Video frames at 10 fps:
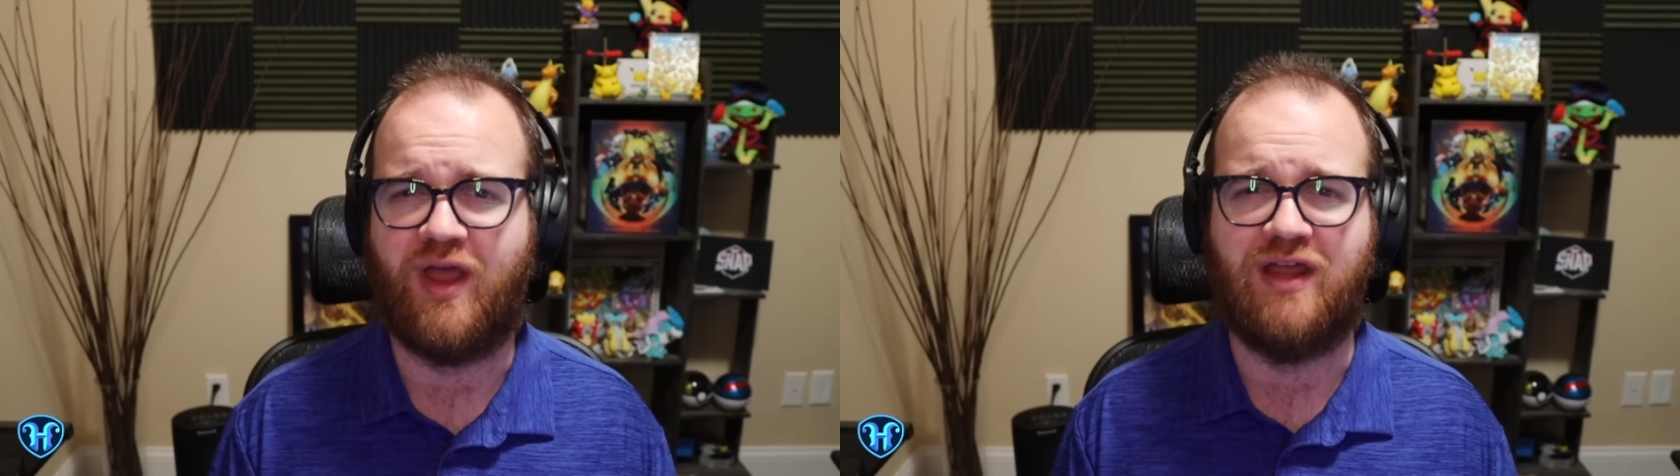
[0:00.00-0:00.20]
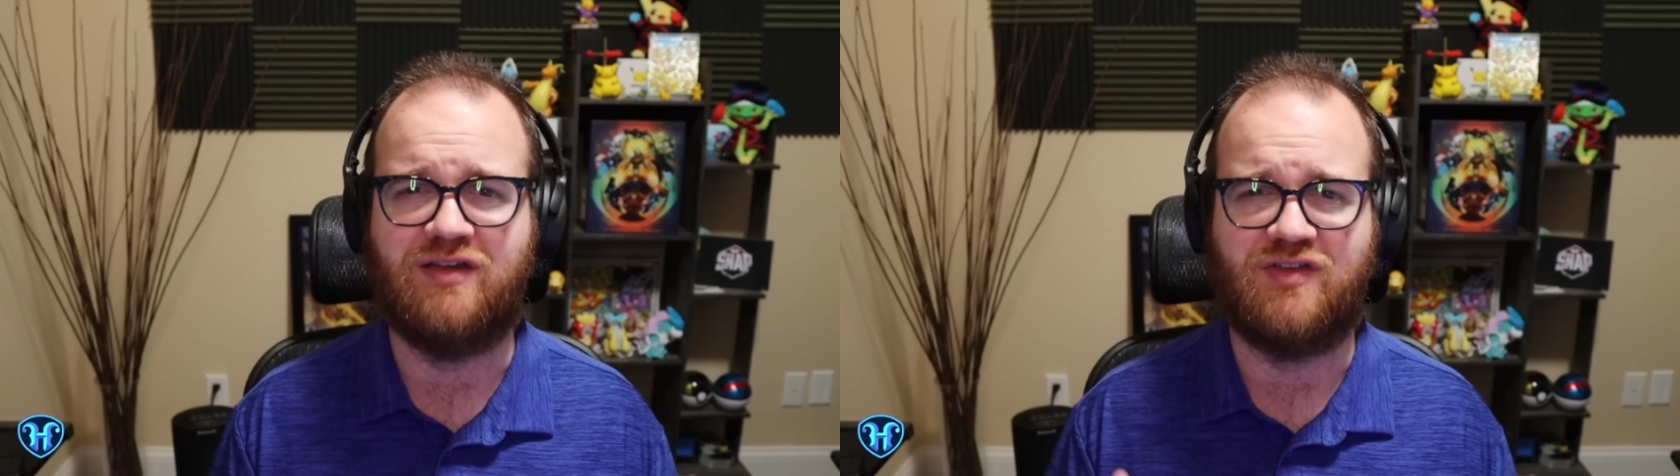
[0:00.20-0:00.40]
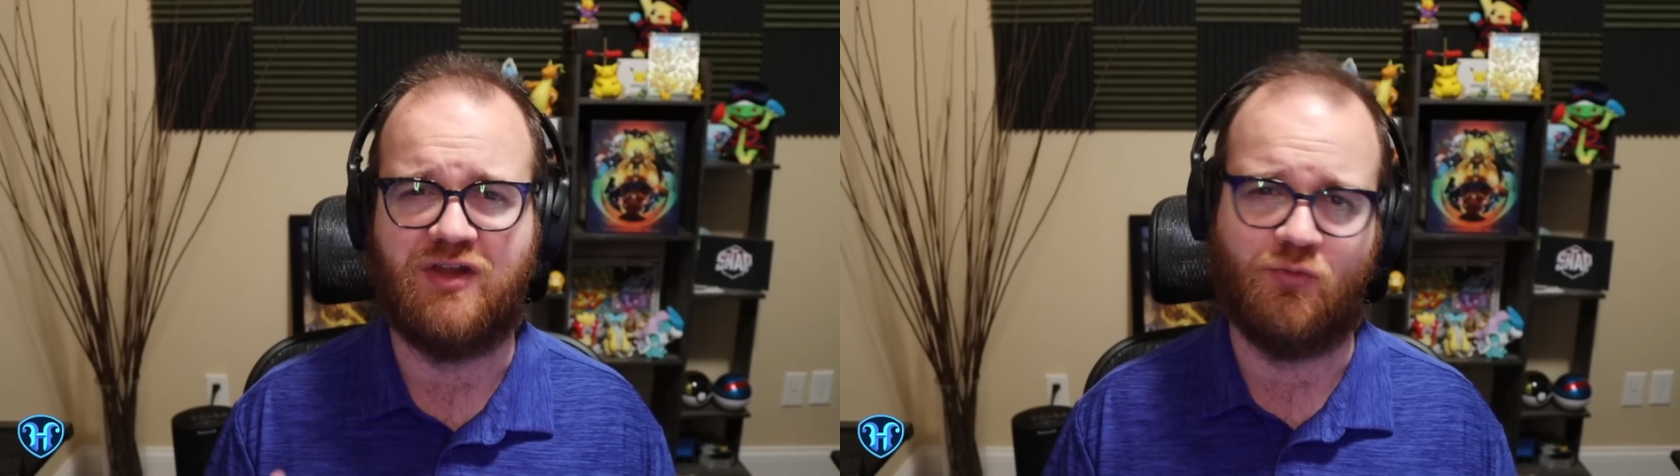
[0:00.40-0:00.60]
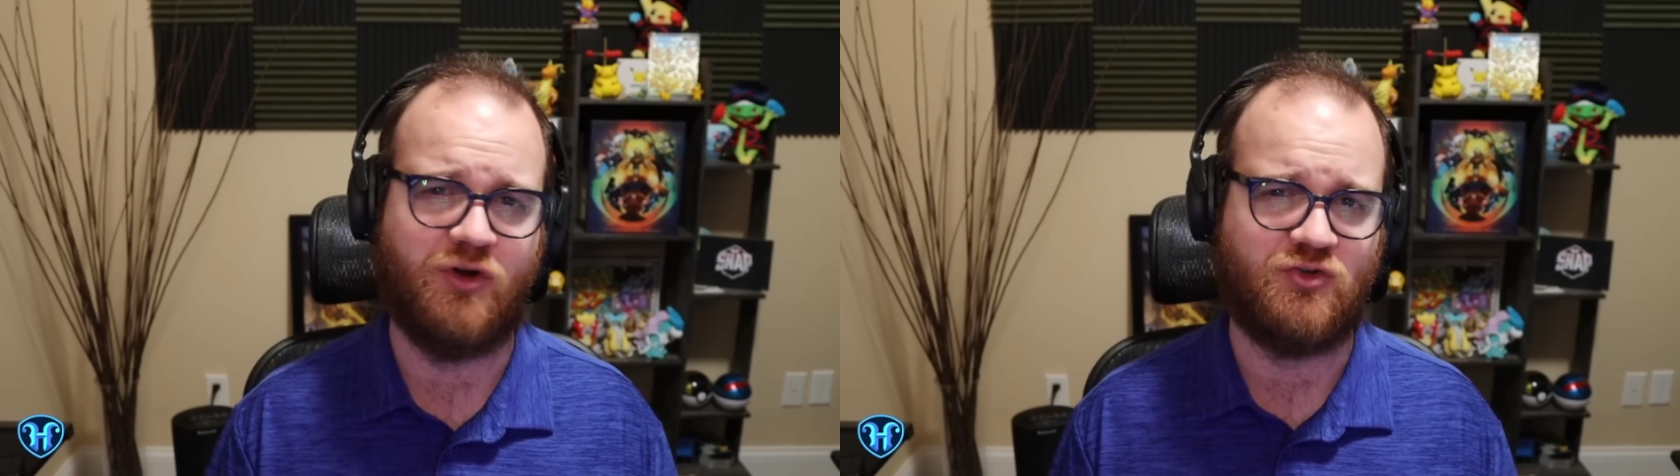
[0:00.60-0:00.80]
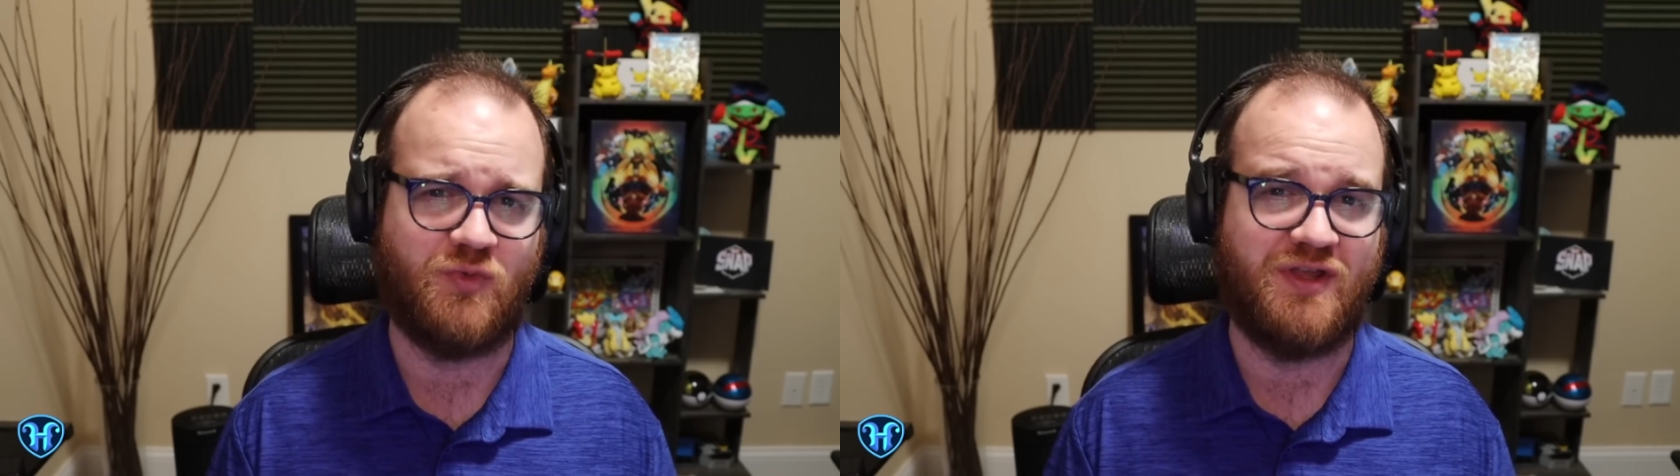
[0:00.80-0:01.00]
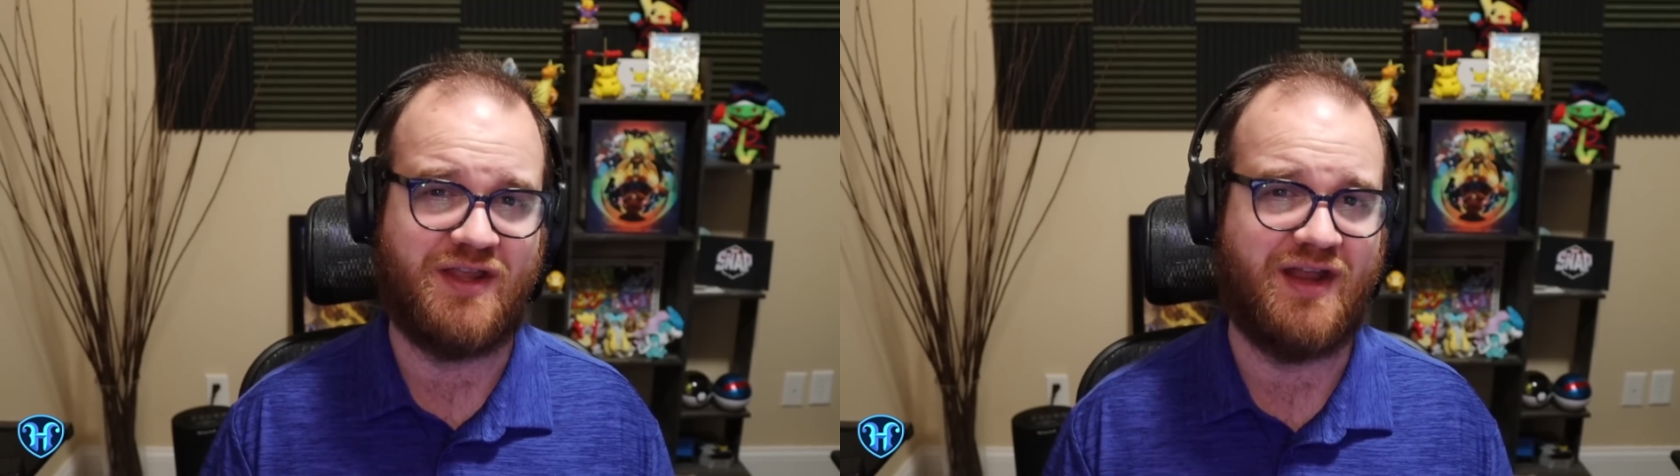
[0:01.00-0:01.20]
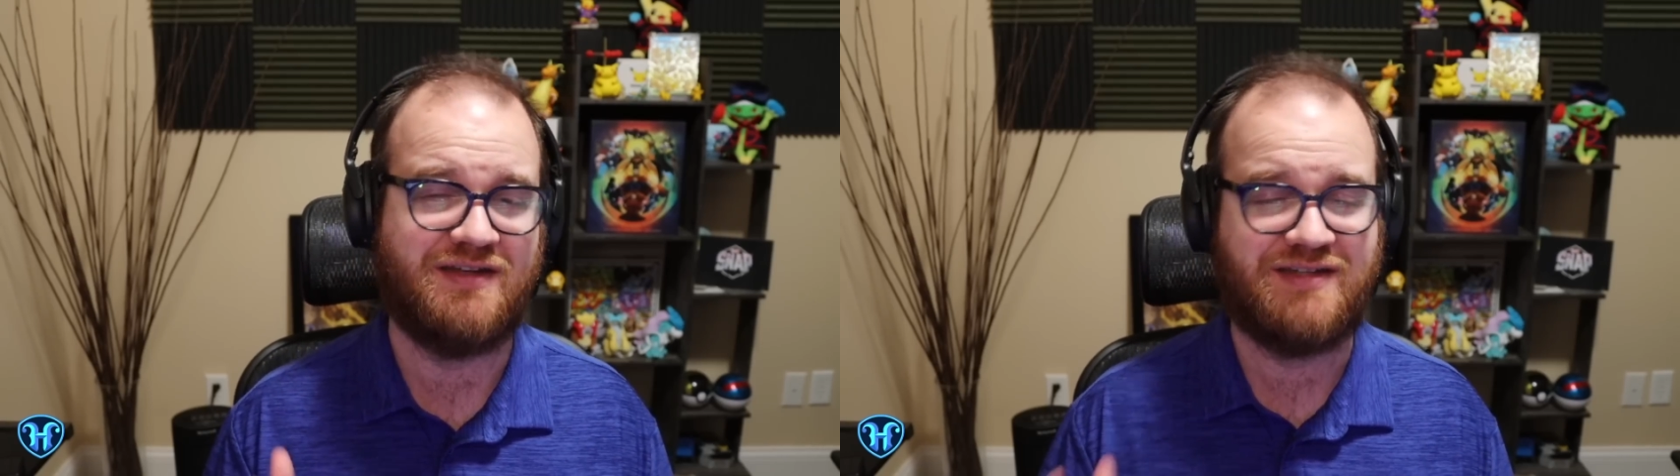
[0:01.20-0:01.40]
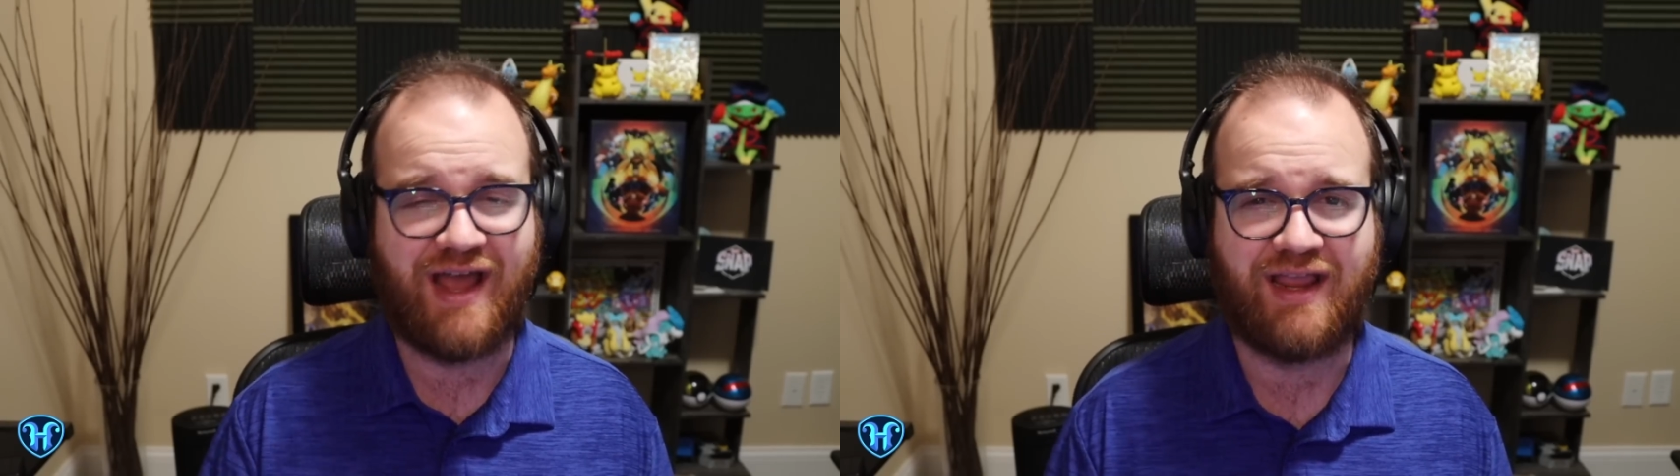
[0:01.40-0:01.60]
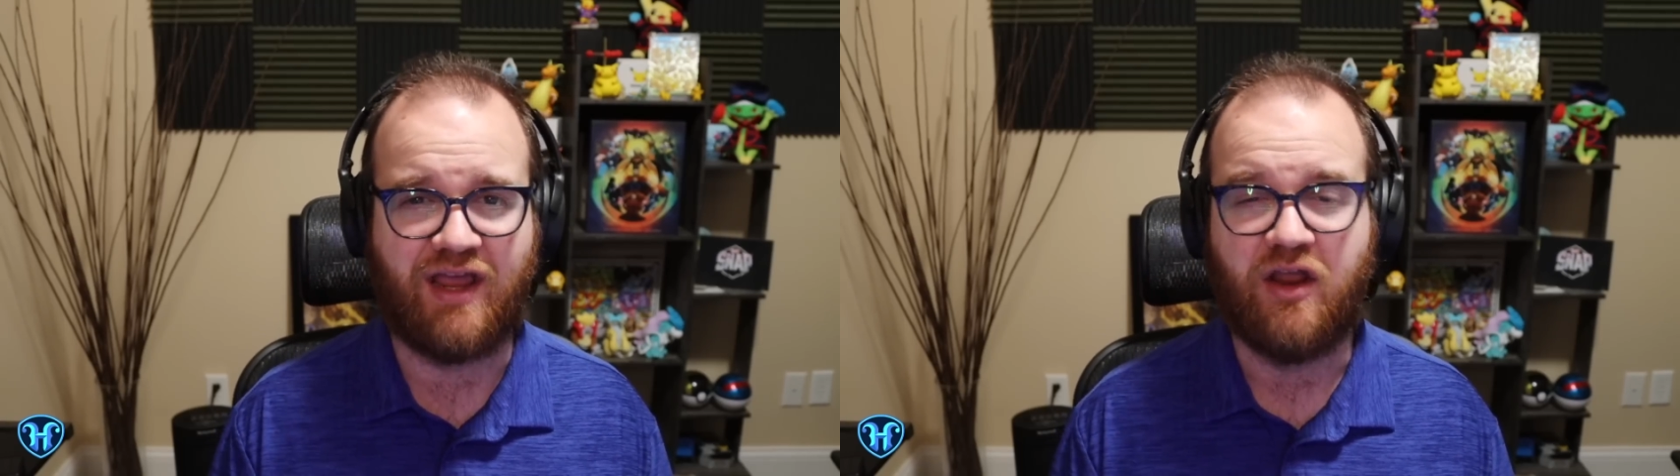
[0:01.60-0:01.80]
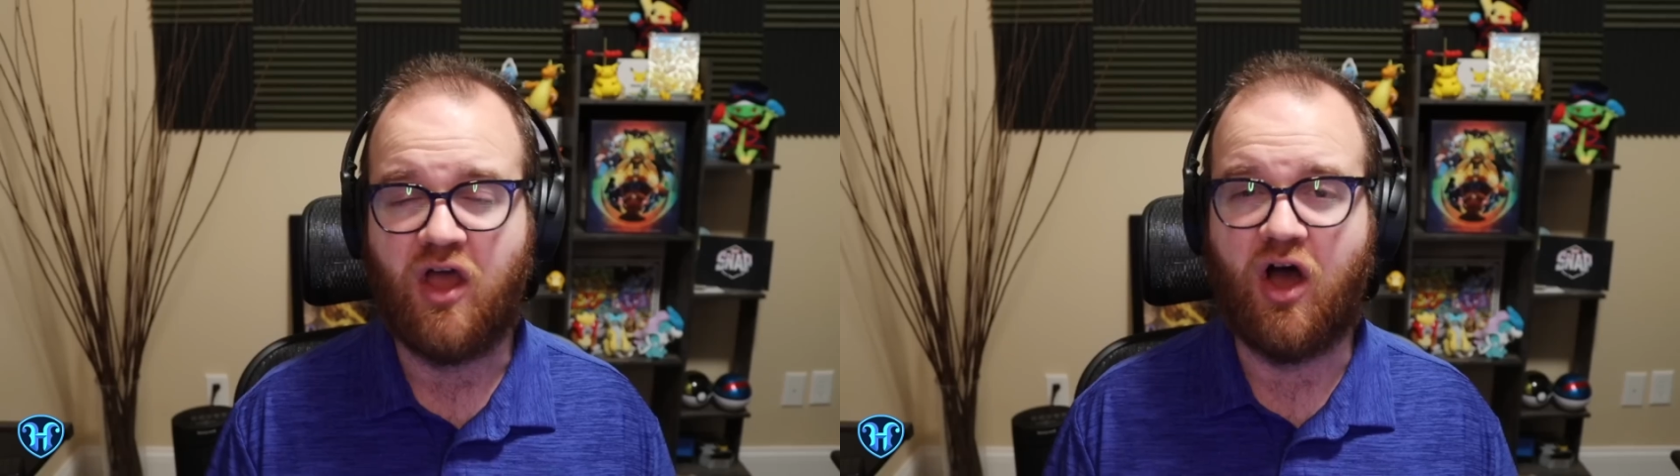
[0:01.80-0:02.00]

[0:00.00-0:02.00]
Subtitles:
ways in which we can attack it,